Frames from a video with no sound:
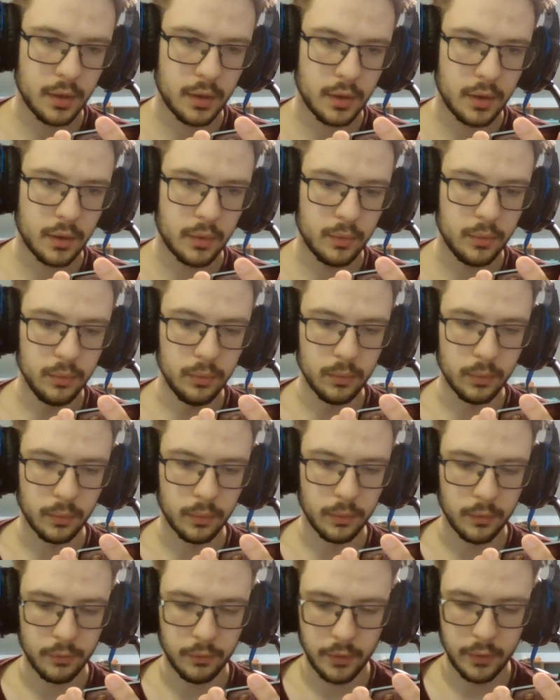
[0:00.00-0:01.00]
Ooh,
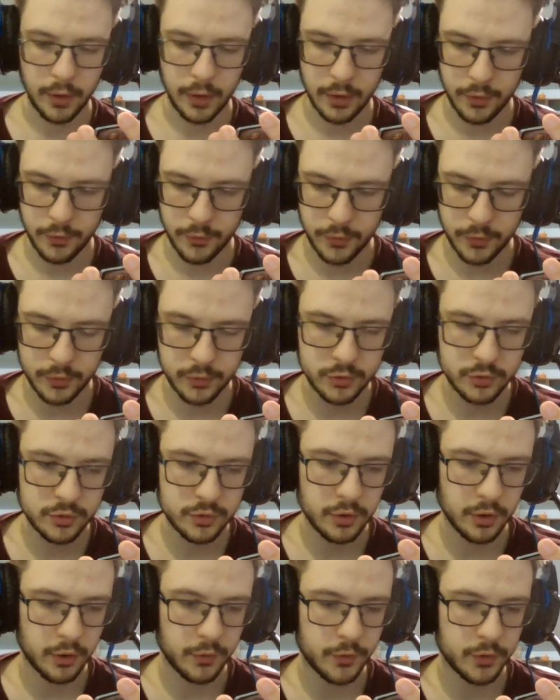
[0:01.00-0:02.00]
and our first
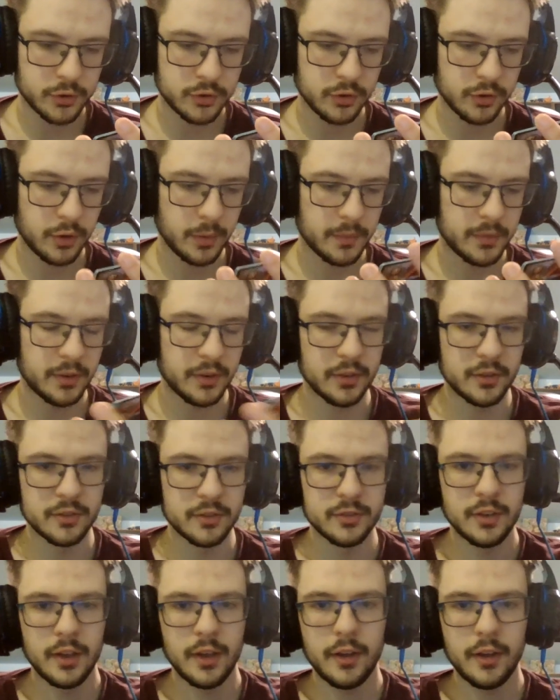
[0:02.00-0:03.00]
one coming is
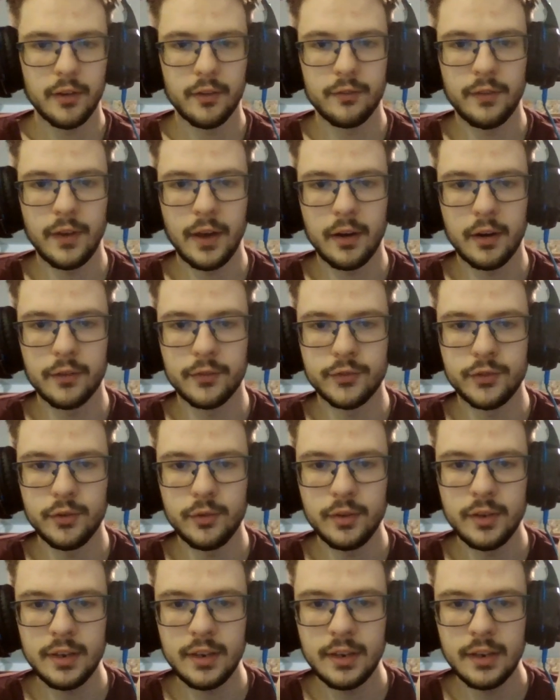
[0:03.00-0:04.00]
Vow of
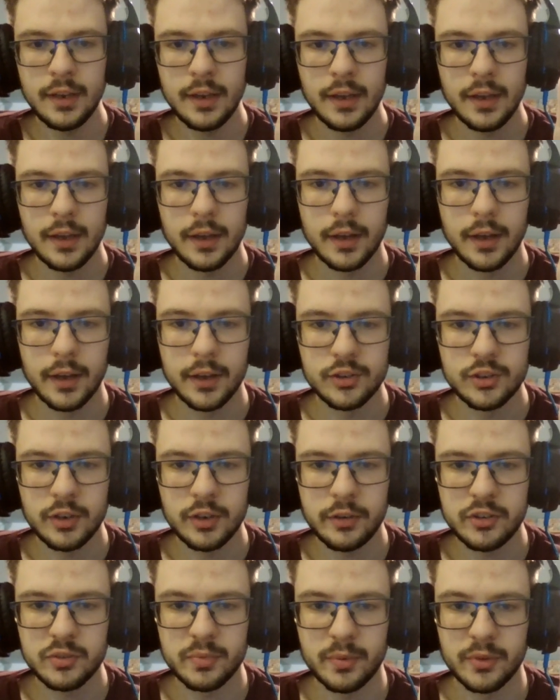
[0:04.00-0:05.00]
Duty. Champion
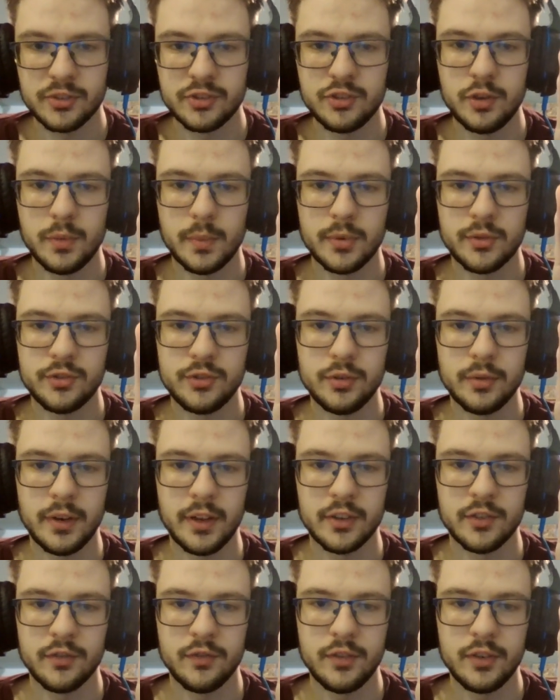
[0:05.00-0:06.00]
creature +2/+2. It has
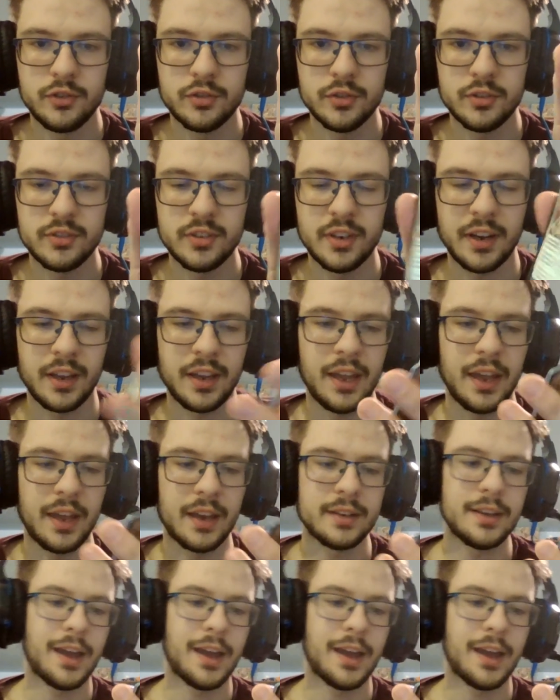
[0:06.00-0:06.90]
vigilance and it can't attack